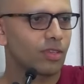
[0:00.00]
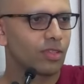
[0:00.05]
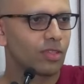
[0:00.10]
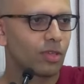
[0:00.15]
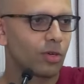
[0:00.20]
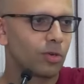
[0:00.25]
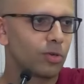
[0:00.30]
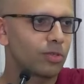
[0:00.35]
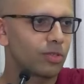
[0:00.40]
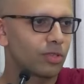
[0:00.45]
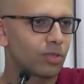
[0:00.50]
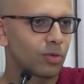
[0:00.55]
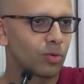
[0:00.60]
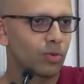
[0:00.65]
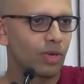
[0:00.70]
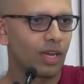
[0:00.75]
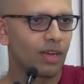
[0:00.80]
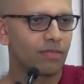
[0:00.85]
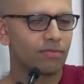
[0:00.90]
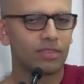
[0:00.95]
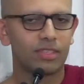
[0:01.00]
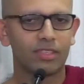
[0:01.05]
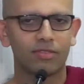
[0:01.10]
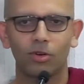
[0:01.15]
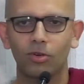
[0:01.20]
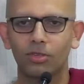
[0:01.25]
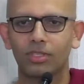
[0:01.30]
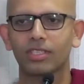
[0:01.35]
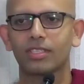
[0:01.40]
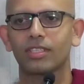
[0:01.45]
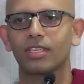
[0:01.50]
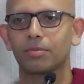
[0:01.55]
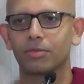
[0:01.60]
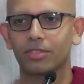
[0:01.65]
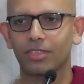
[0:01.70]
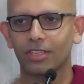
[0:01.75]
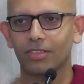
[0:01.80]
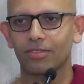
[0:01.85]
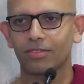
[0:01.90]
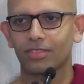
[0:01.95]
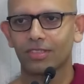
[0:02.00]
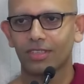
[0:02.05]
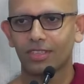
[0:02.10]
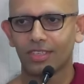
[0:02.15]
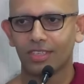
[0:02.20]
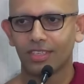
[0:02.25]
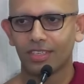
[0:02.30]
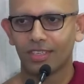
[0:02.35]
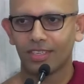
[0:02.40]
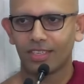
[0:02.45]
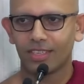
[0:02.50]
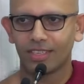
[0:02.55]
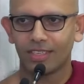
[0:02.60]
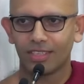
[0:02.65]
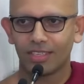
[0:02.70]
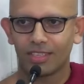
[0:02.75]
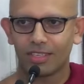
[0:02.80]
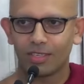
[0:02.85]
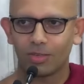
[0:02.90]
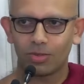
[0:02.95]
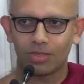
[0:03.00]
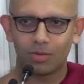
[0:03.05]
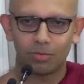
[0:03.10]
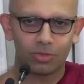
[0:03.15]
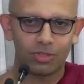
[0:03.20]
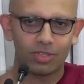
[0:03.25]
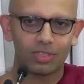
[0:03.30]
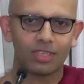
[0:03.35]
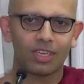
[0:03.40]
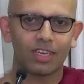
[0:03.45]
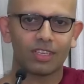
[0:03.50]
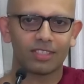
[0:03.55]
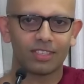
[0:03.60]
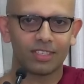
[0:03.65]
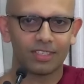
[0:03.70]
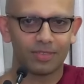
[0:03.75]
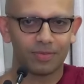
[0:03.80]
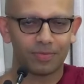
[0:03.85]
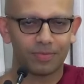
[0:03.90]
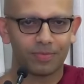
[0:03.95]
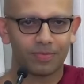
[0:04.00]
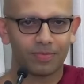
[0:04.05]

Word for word: on those who have devoted themselves to the Buddha Sasana.